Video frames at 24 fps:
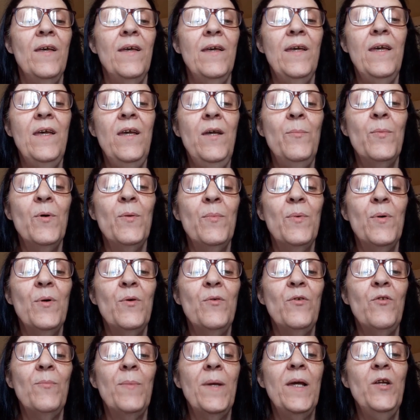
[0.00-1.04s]
He
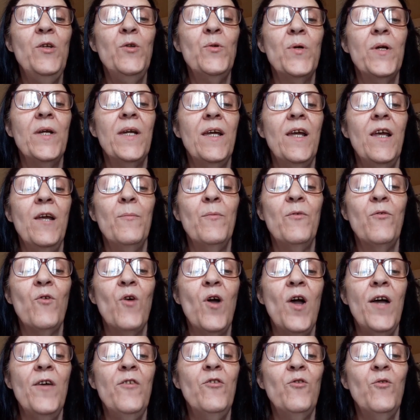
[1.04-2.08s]
proposed Patriot Games for
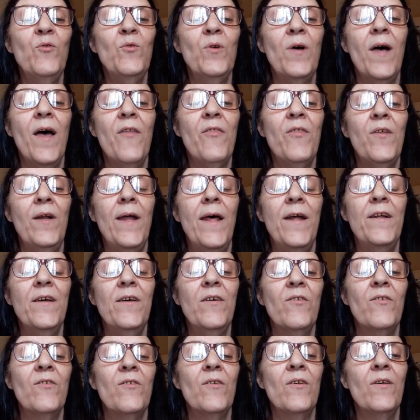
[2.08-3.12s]
high school
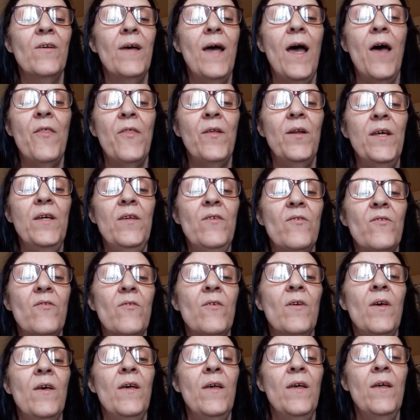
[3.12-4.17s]
athletes
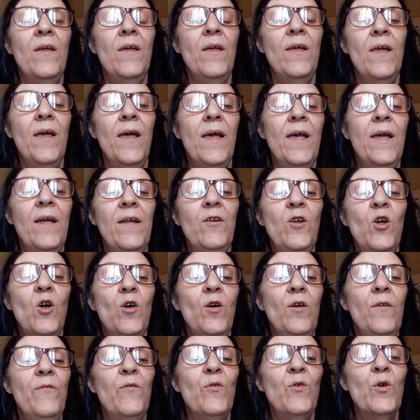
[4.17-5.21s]
and
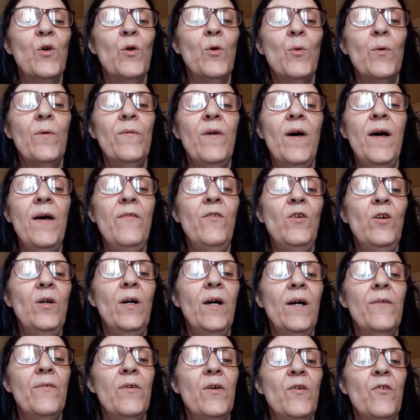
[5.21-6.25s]
called for a revival
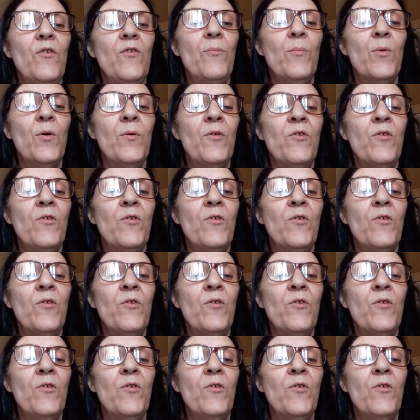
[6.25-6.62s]
of his